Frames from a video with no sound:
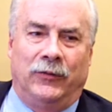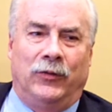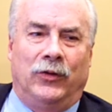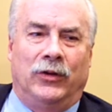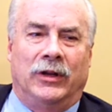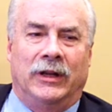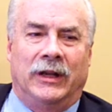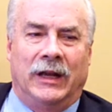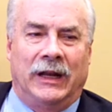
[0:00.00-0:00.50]
if you
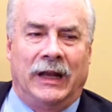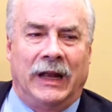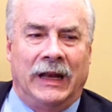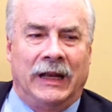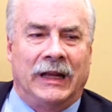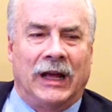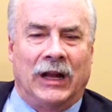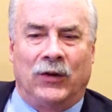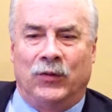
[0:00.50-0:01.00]
can get
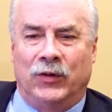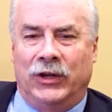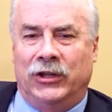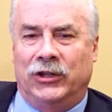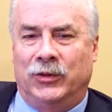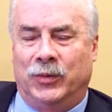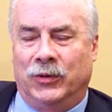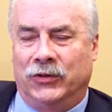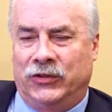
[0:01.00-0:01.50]
any kind of
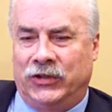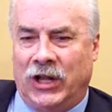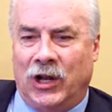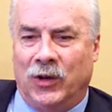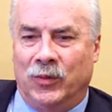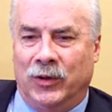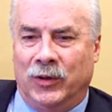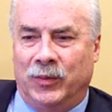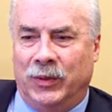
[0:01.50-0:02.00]
reasonable
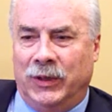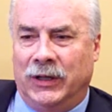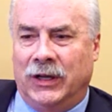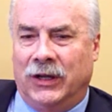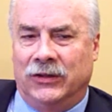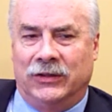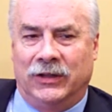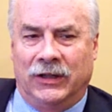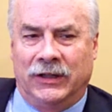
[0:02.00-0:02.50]
settlement,
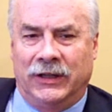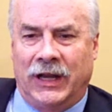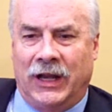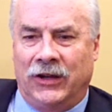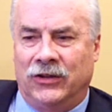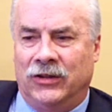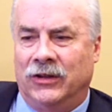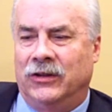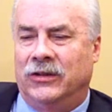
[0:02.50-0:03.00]
because
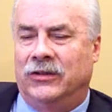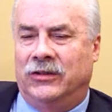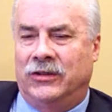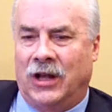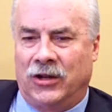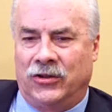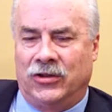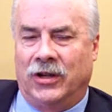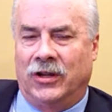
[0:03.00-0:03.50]
litigation is
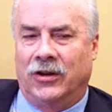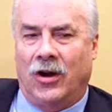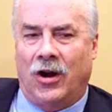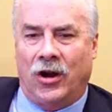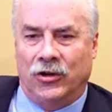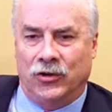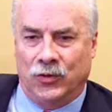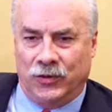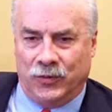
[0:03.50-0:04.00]
such an
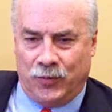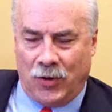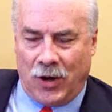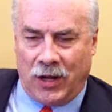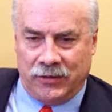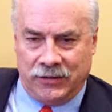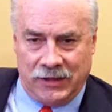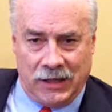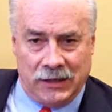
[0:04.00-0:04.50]
arduous
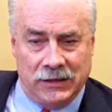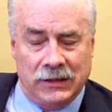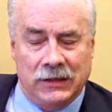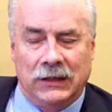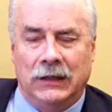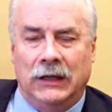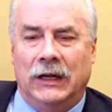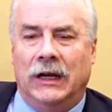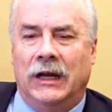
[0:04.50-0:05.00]

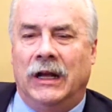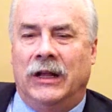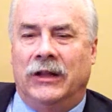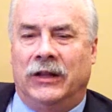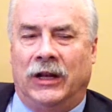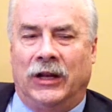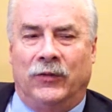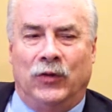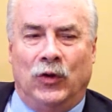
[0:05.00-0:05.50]
process
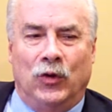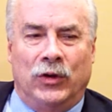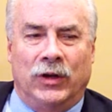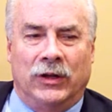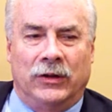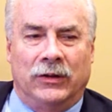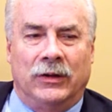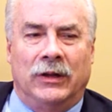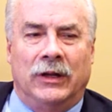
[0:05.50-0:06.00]
that if you
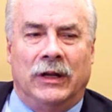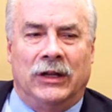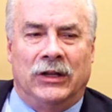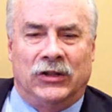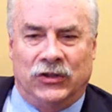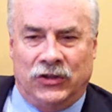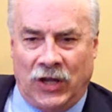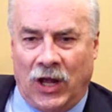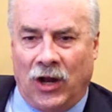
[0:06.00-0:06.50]
can
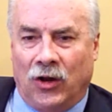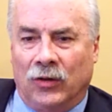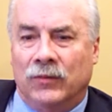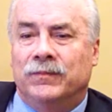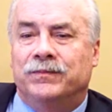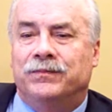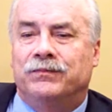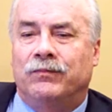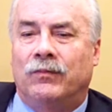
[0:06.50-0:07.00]

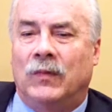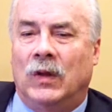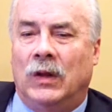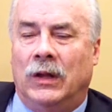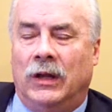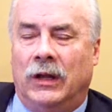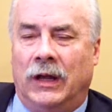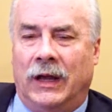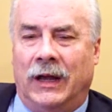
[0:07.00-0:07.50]
settle,
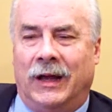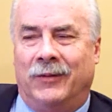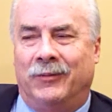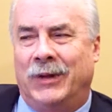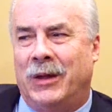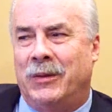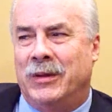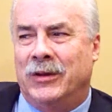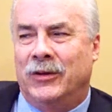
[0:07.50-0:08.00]

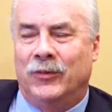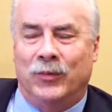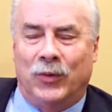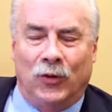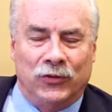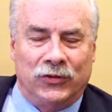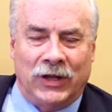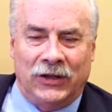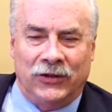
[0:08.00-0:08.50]
and maybe
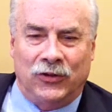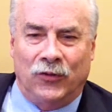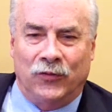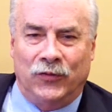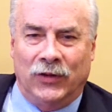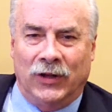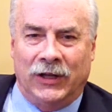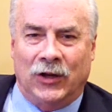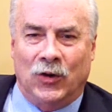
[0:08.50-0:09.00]
both sides don't
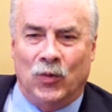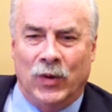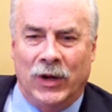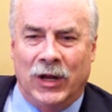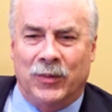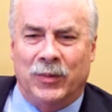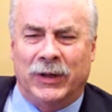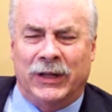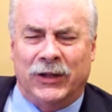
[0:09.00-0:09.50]
feel like a
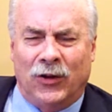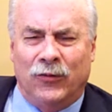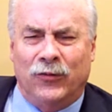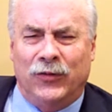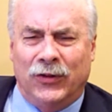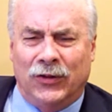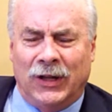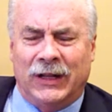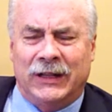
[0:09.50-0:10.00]
win, but they
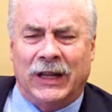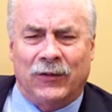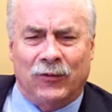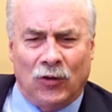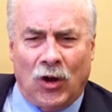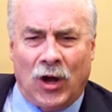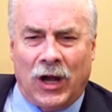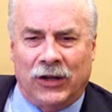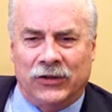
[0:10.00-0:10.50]
don't feel like
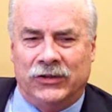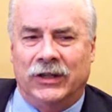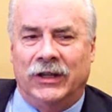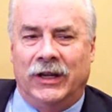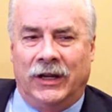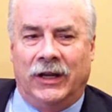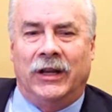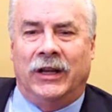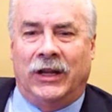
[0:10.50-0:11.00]
they've lost,
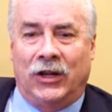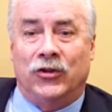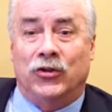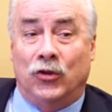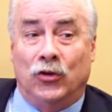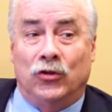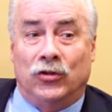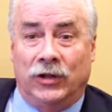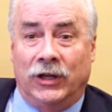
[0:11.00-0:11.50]

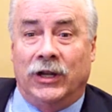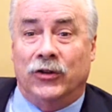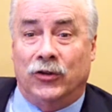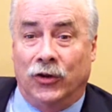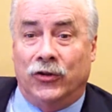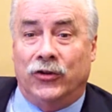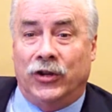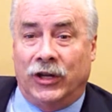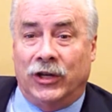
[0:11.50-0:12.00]
it's usually a
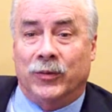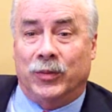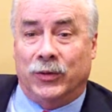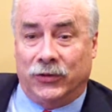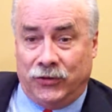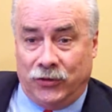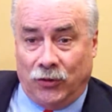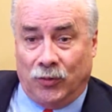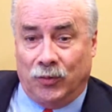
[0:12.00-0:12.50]
good thing to
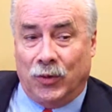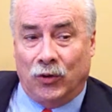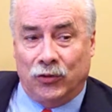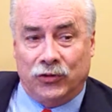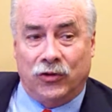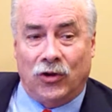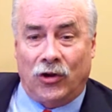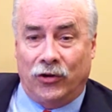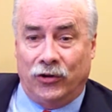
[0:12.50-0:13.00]
pursue.
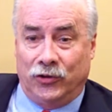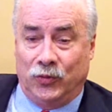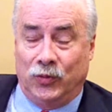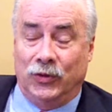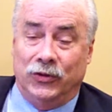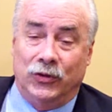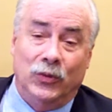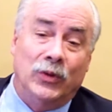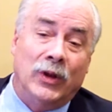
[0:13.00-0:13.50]
Most lawyers
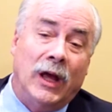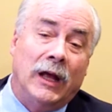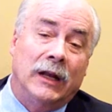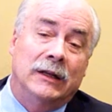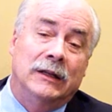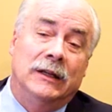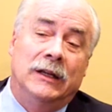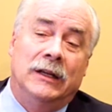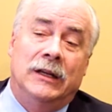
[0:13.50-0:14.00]
will do that.